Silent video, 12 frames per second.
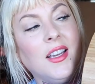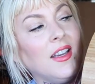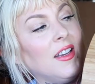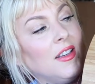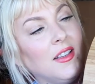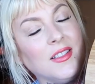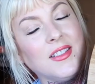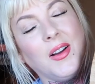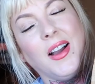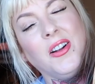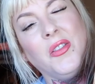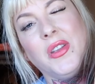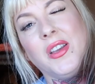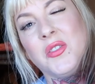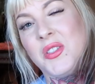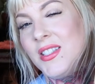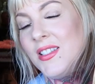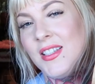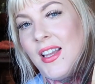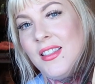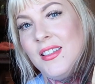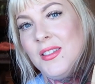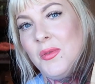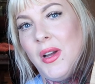And so I don't think it'll stay
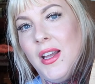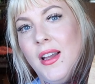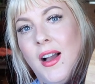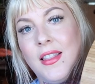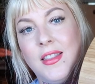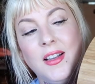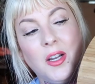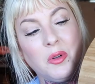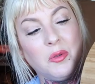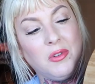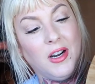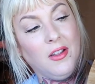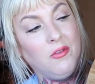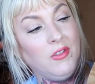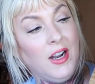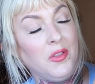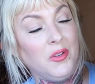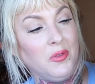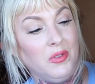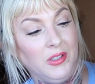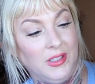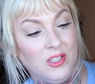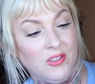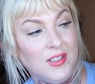this way. I think I would rather
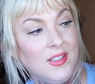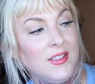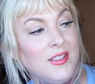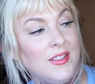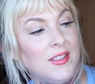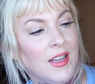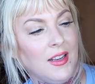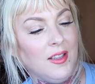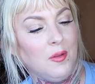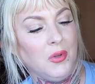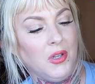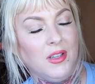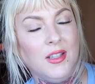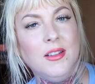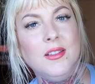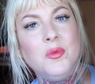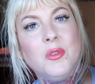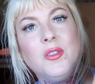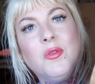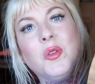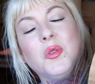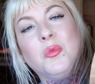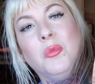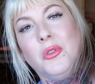really just stain it, but it is one of
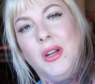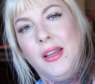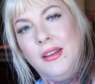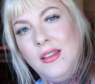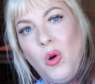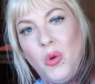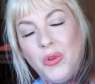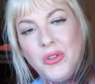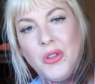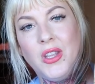those bread holder